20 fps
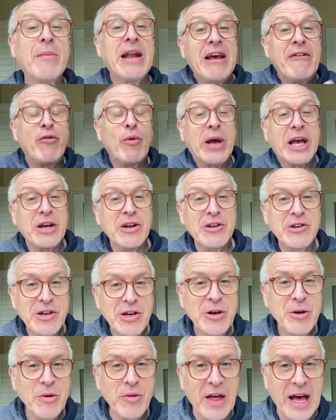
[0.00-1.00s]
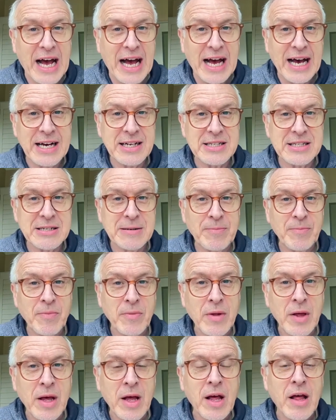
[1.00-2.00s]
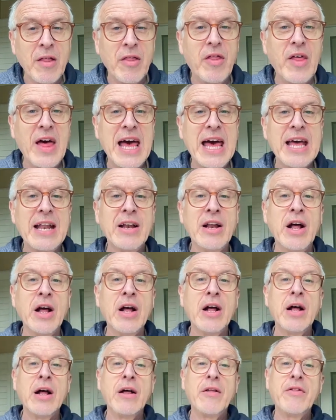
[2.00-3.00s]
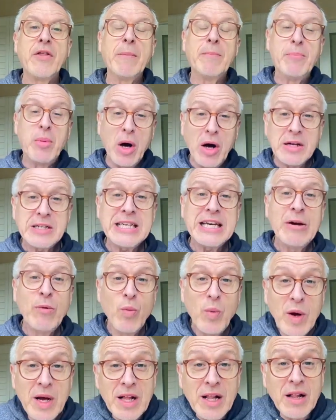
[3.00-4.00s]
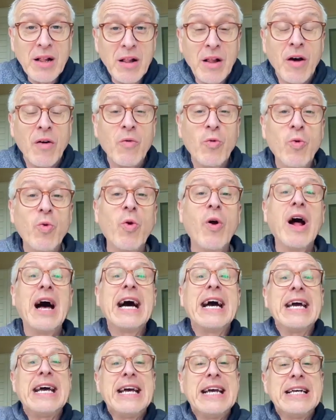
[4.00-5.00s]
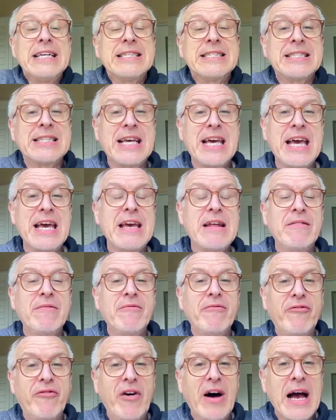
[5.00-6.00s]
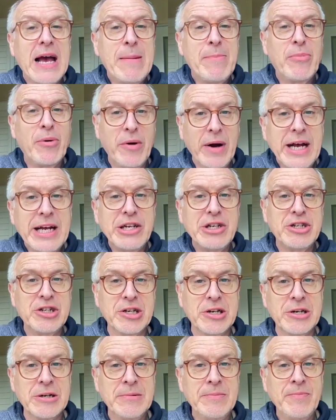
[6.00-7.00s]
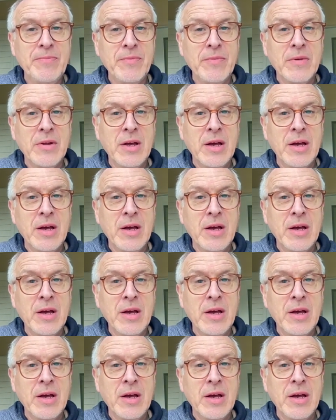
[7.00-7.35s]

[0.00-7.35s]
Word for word: If we can do that, then the body will rise in vibration